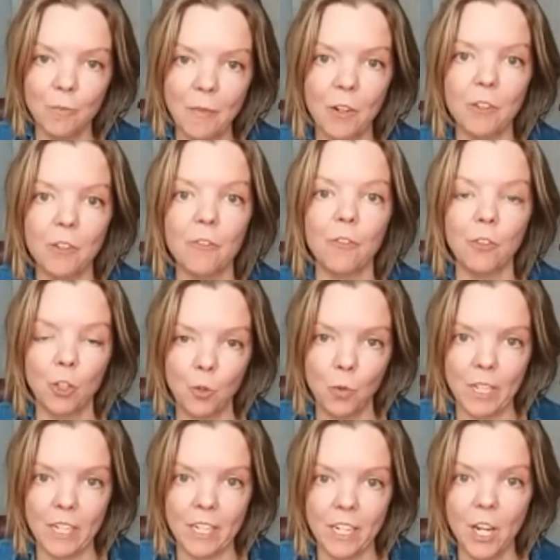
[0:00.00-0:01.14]
amount of
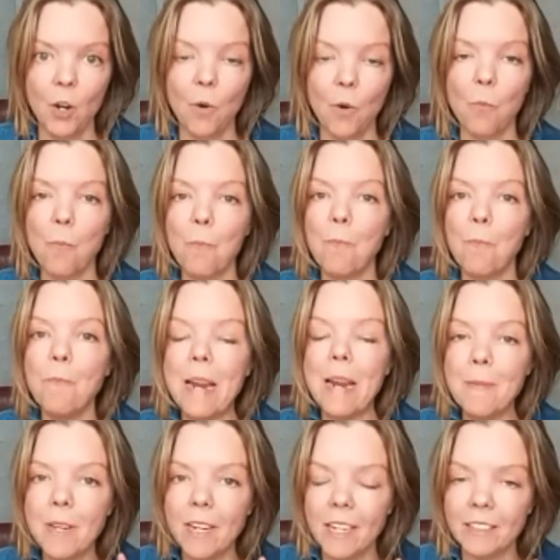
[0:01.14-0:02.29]
fluid. Ah.
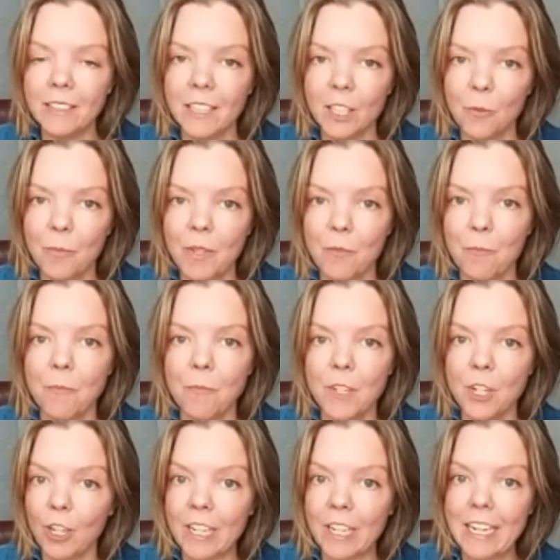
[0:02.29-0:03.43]
Maybe it has a little bit of
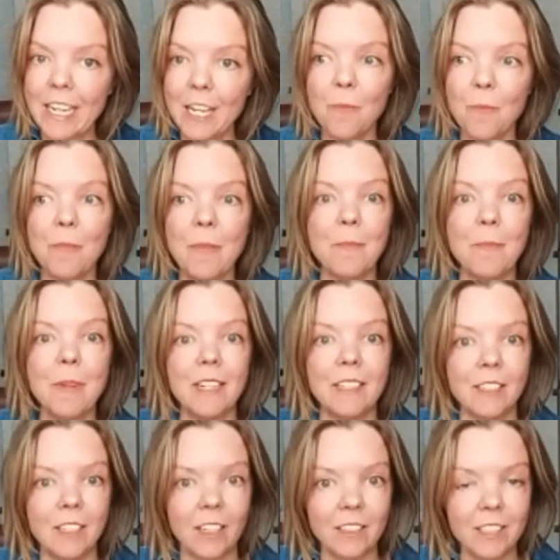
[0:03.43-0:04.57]
urine in it. Maybe
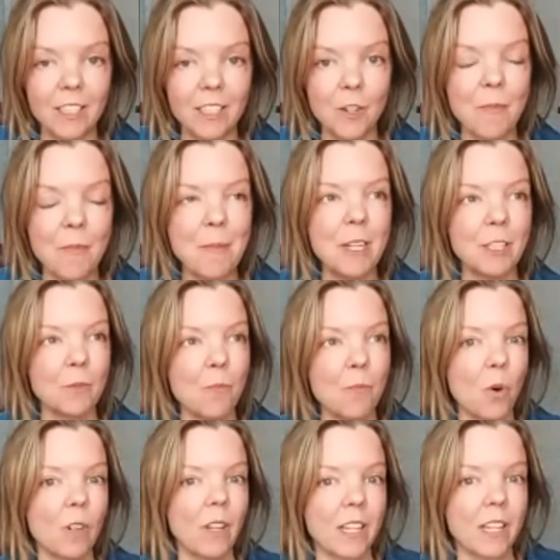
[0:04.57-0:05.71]
it doesn't. Maybe it's
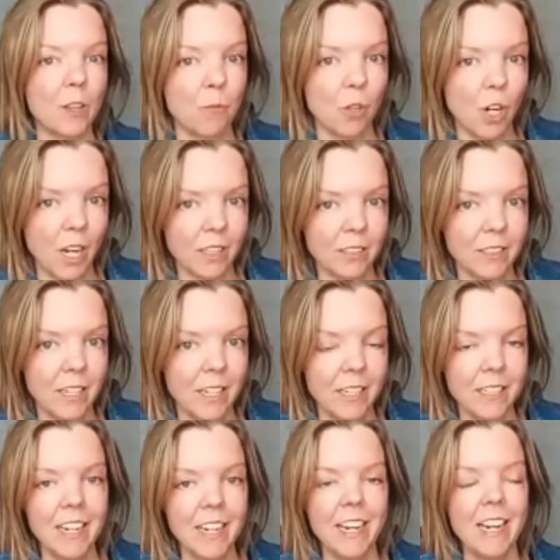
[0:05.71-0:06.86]
more like the
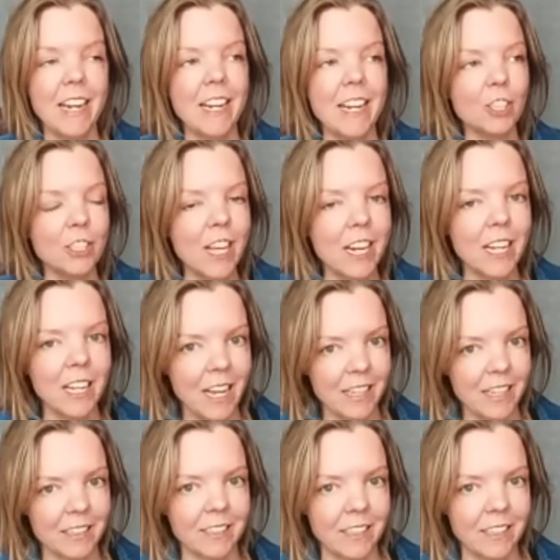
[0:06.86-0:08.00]
prostate. There's not a
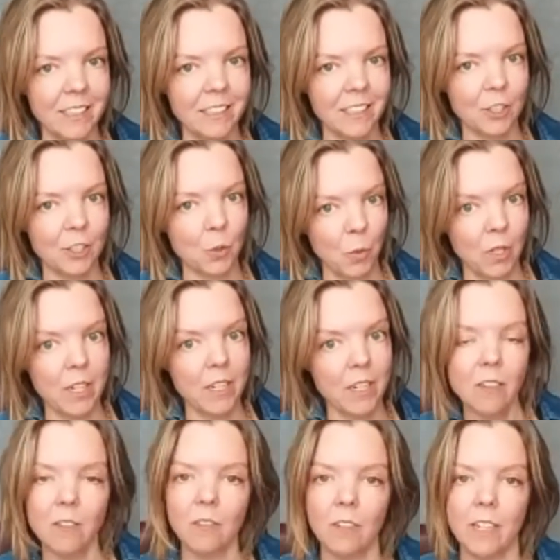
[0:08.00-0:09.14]
lot of studies on squirting,
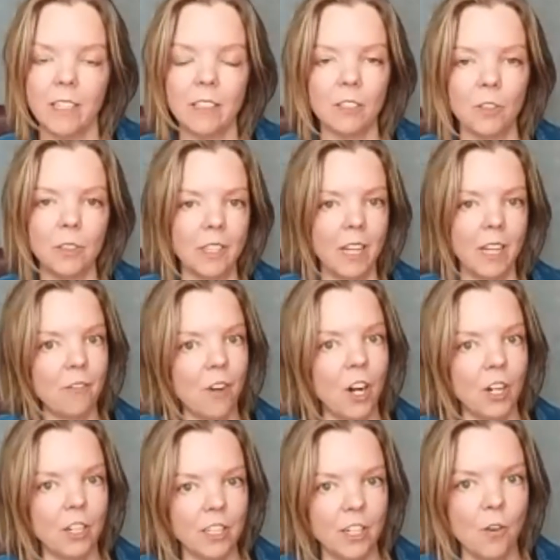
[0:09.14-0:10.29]
right? So it's kind of
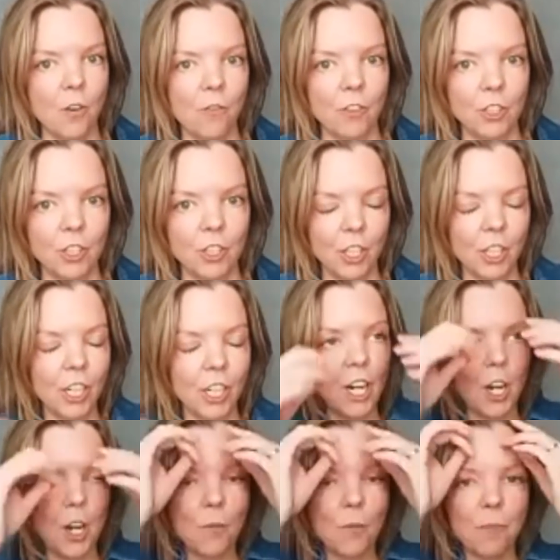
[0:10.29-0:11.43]
hard to know for sure.
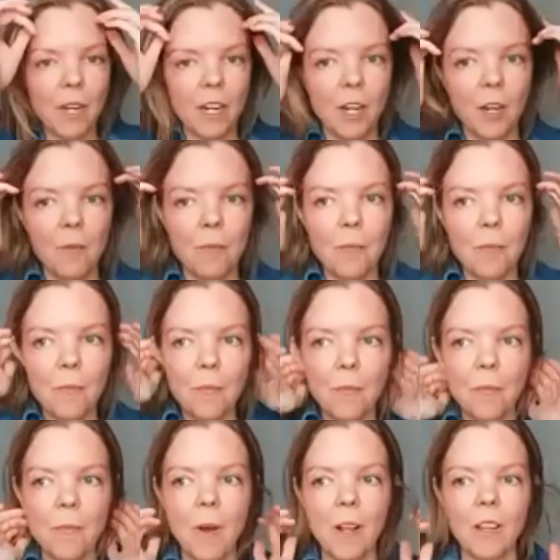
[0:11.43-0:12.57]
But um,
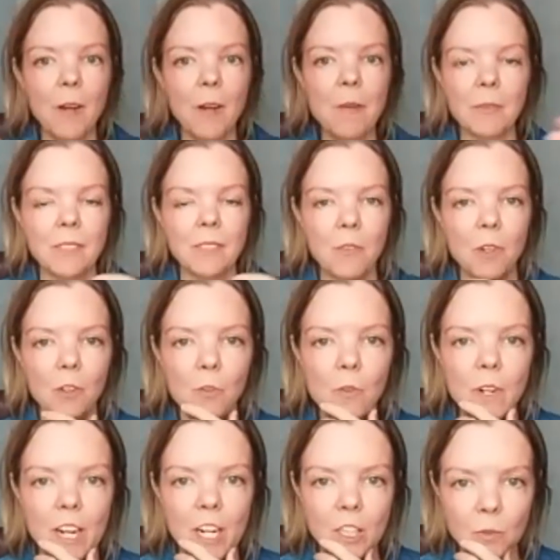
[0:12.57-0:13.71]
a lot of people say, well, who
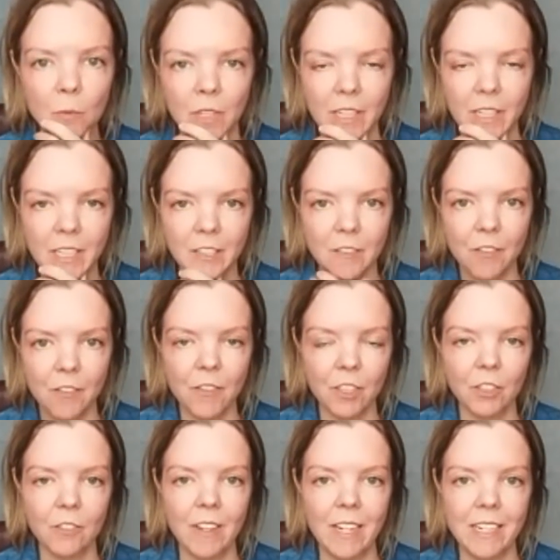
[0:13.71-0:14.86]
cares what it is? If it
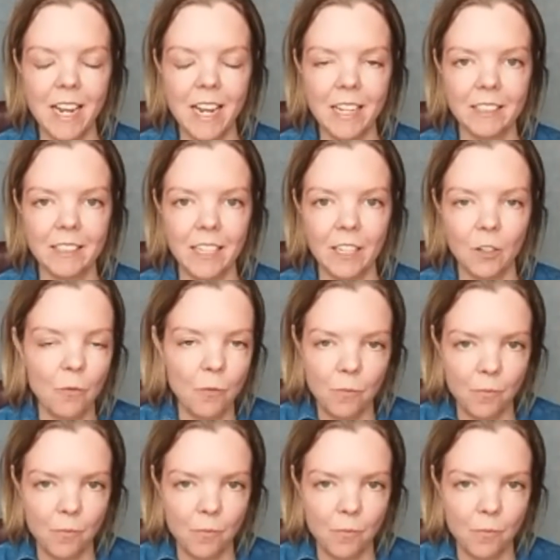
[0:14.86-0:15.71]
feels fantastic,